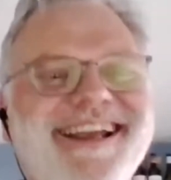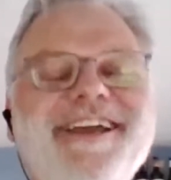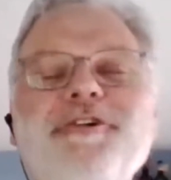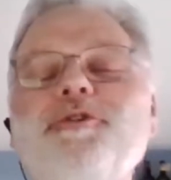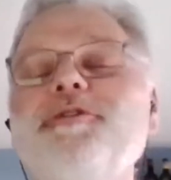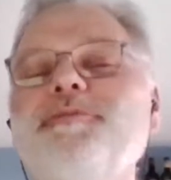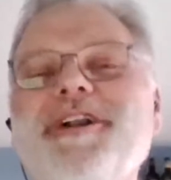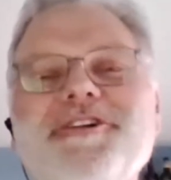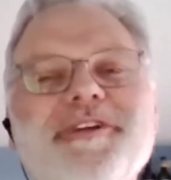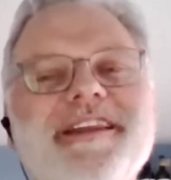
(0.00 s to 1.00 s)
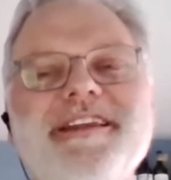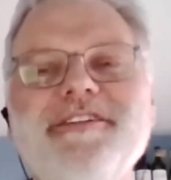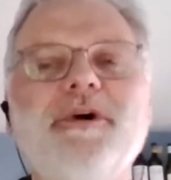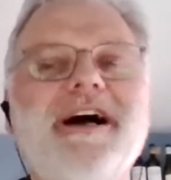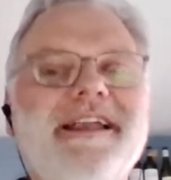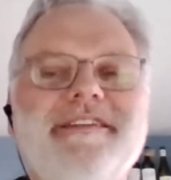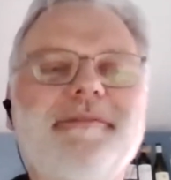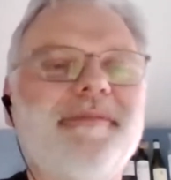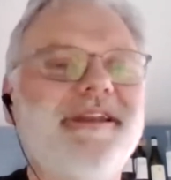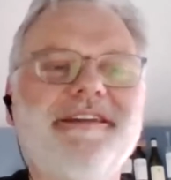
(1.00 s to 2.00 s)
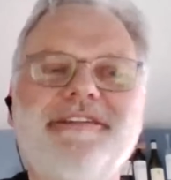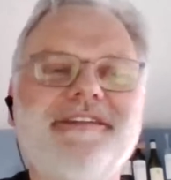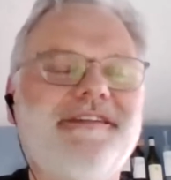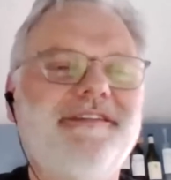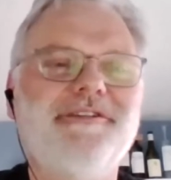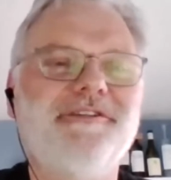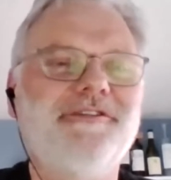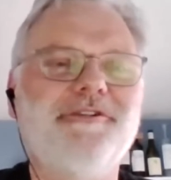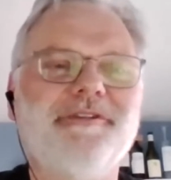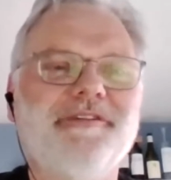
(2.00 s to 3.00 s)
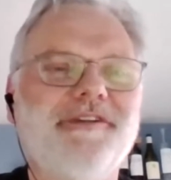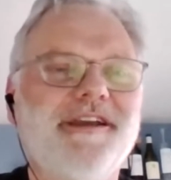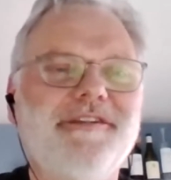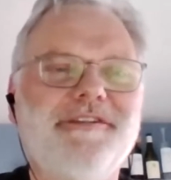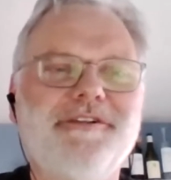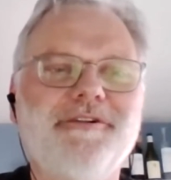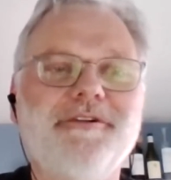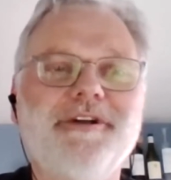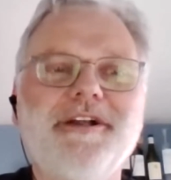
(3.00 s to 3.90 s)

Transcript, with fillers: and who wouldn't want to drink these wines i mean it's it's just terrific so